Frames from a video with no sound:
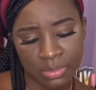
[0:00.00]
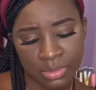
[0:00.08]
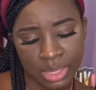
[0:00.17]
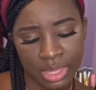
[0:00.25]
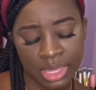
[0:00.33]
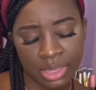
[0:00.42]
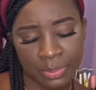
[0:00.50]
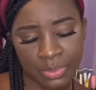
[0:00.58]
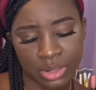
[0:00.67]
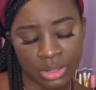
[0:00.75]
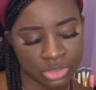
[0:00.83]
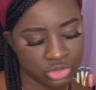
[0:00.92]

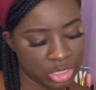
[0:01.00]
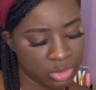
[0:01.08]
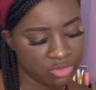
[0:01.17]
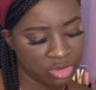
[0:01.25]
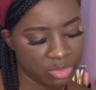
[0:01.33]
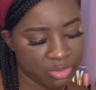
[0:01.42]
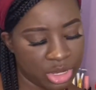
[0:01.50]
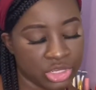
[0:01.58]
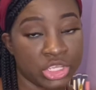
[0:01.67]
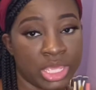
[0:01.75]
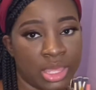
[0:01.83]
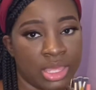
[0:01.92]
April, January, February, March,
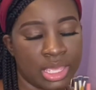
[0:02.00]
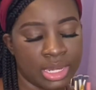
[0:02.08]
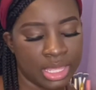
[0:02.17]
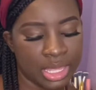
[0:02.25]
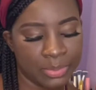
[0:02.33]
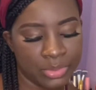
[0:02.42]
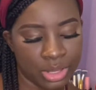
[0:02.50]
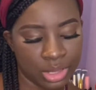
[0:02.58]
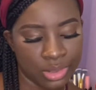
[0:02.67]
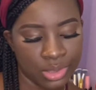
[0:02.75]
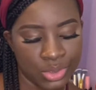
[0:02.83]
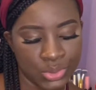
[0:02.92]
yeah, in April.
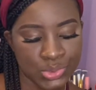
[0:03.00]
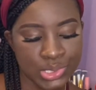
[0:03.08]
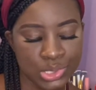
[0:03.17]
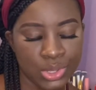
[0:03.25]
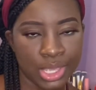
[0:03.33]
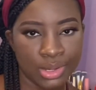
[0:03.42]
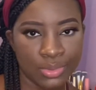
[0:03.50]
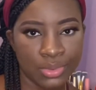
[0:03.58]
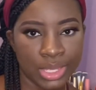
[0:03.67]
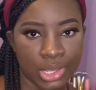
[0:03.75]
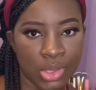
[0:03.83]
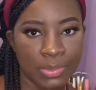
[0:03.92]
So you know,
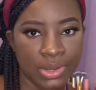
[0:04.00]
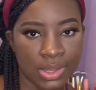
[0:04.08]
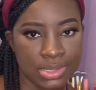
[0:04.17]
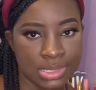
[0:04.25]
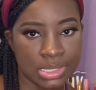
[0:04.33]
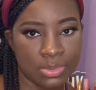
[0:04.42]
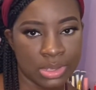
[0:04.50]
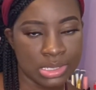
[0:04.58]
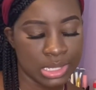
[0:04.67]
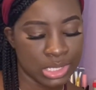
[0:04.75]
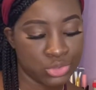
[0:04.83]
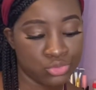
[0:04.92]
coming out to summer, so
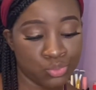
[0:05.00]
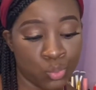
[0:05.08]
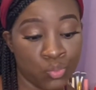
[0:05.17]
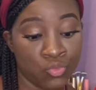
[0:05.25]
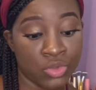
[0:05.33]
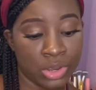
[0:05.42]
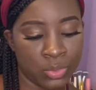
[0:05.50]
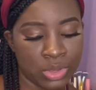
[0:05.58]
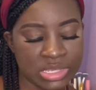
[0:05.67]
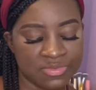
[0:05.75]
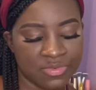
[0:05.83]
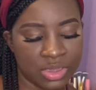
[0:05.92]
it
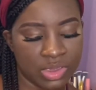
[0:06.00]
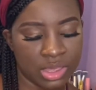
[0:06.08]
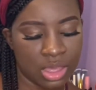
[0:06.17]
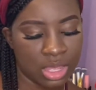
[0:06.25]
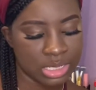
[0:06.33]
was very hot.